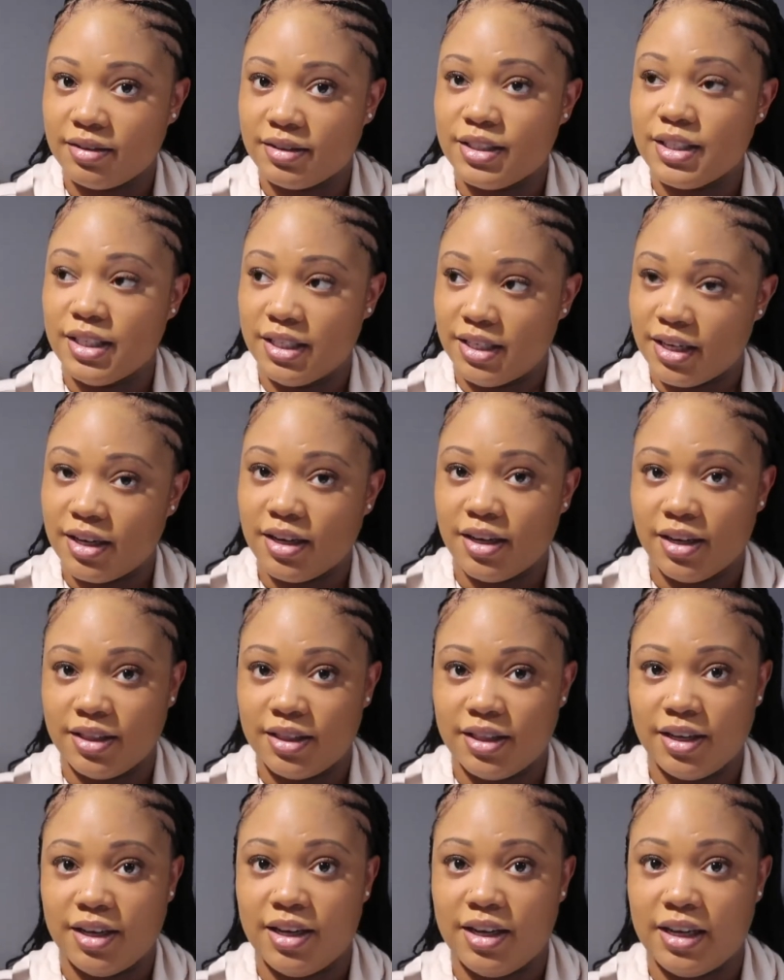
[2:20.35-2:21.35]
She did her
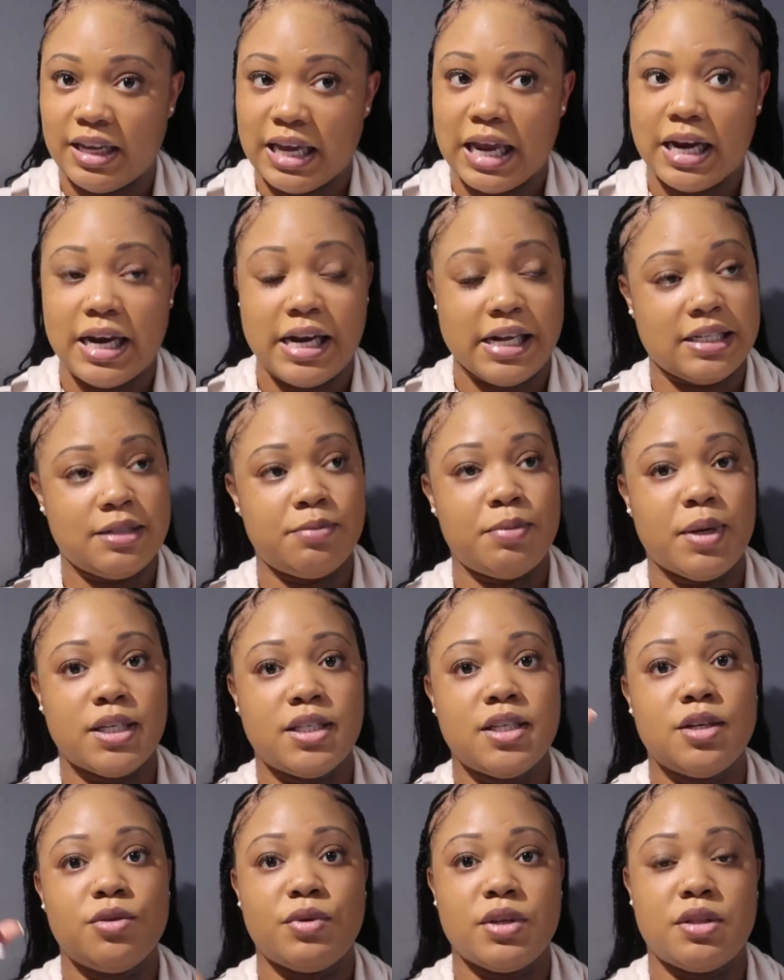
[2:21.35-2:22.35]
thing, and
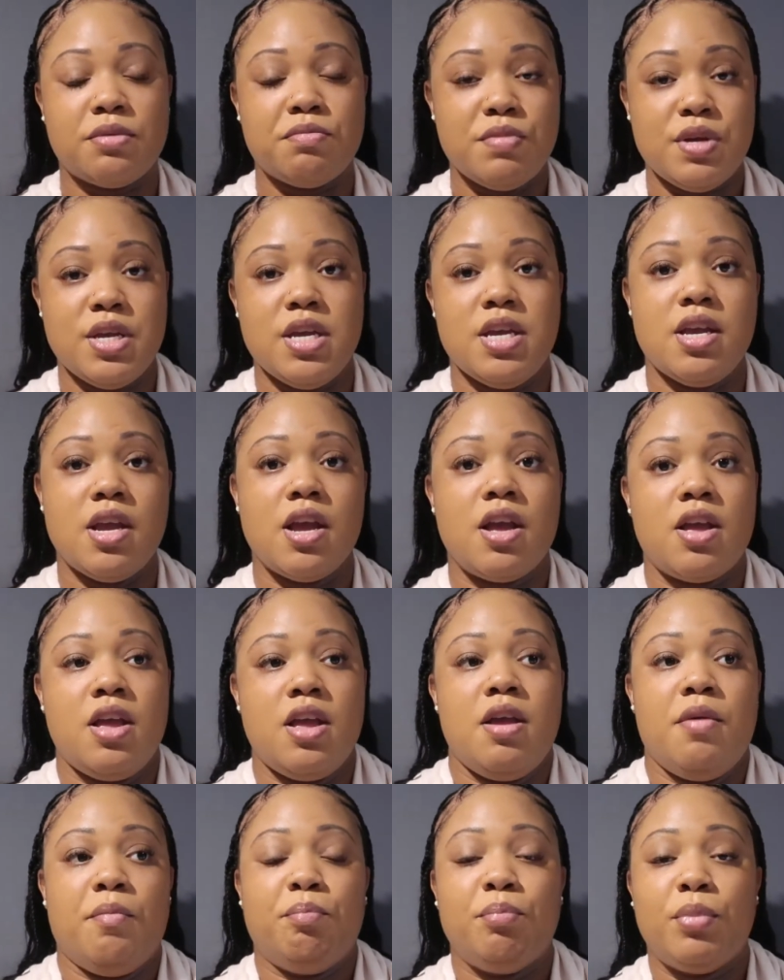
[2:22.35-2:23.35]
especially with me
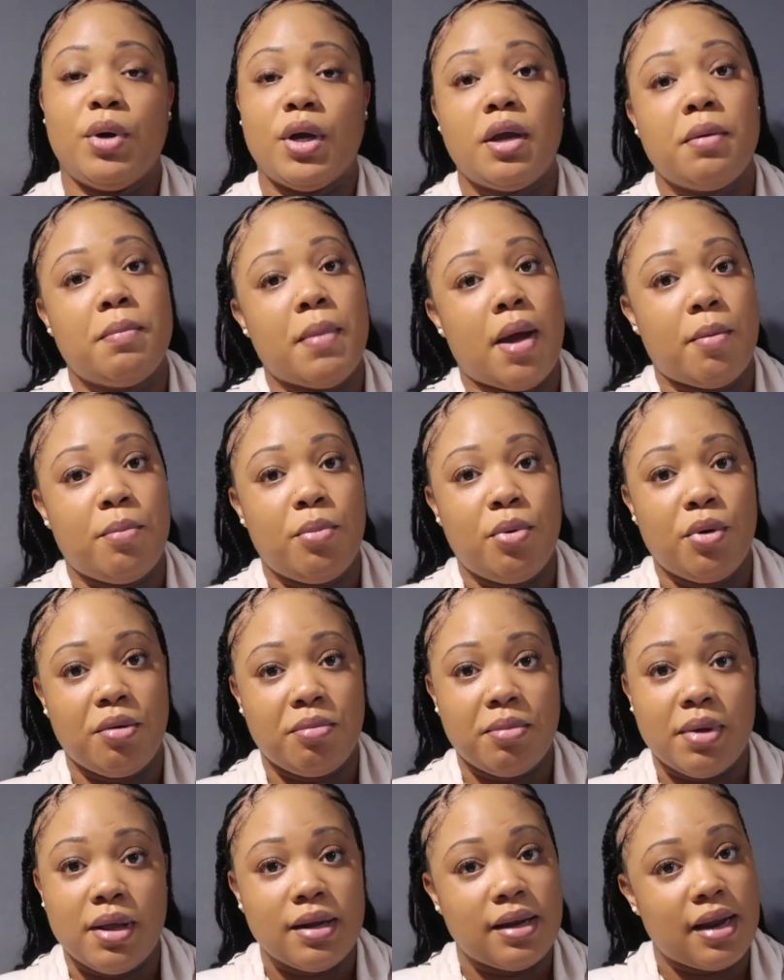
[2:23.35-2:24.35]
booking my
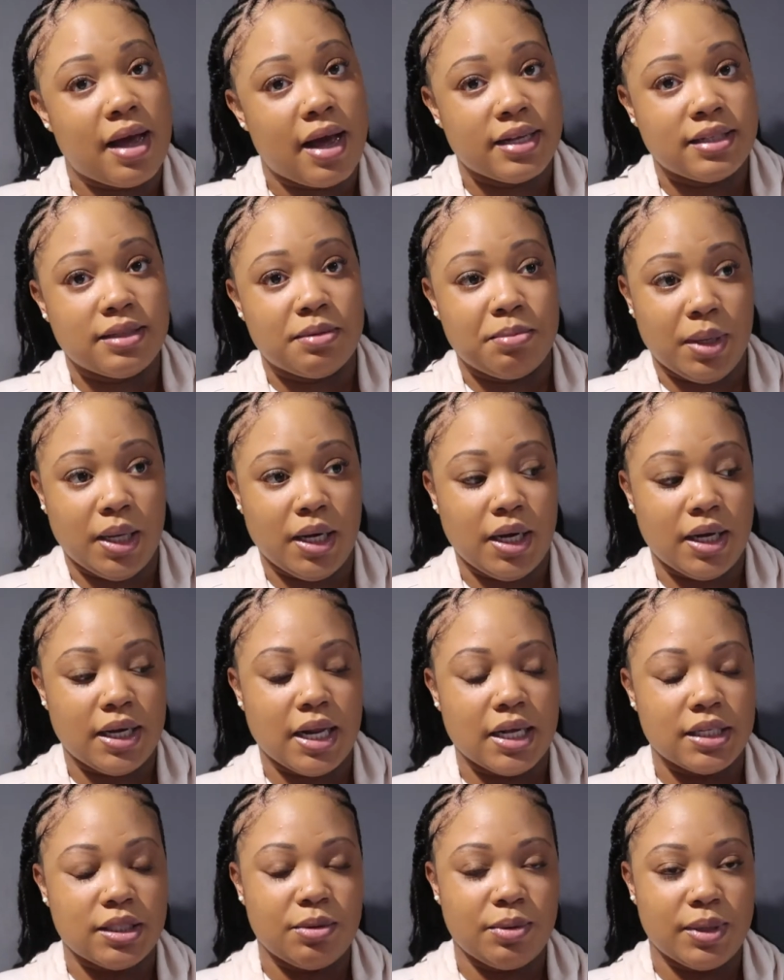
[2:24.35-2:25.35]
appointment last minute,
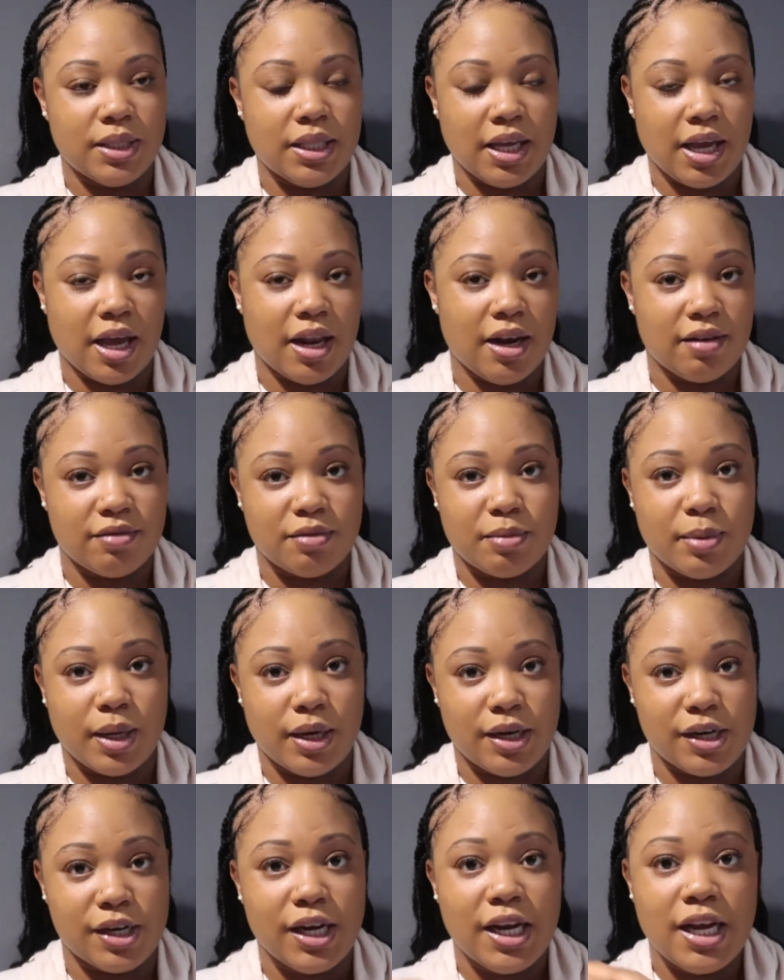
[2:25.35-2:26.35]
that's the one thing I love about
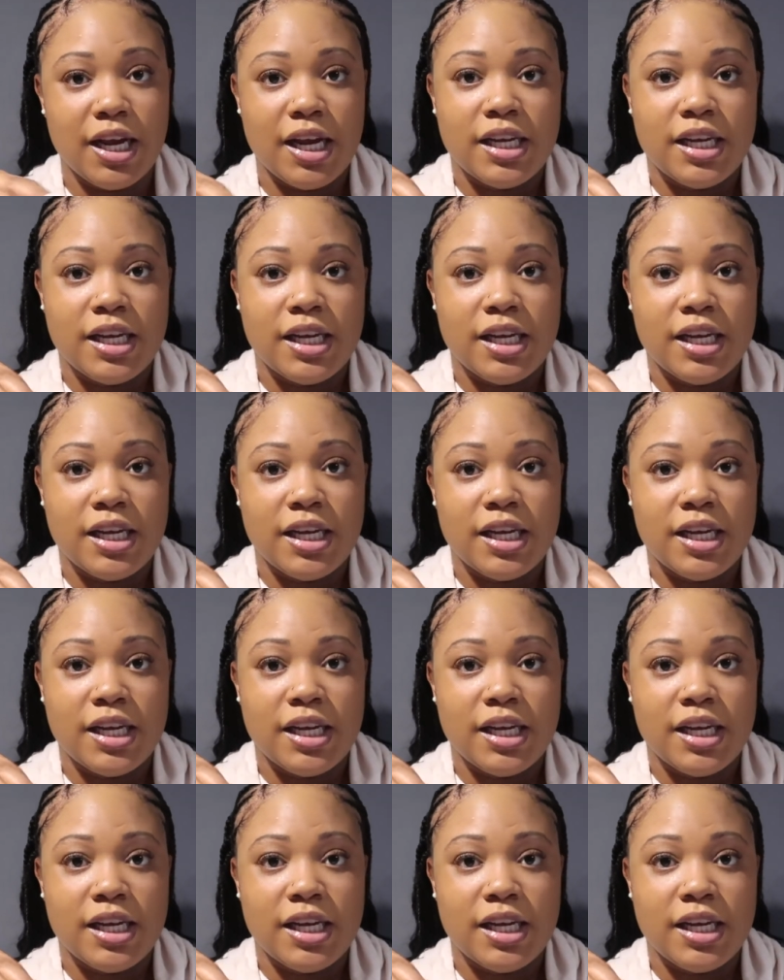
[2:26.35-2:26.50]
her.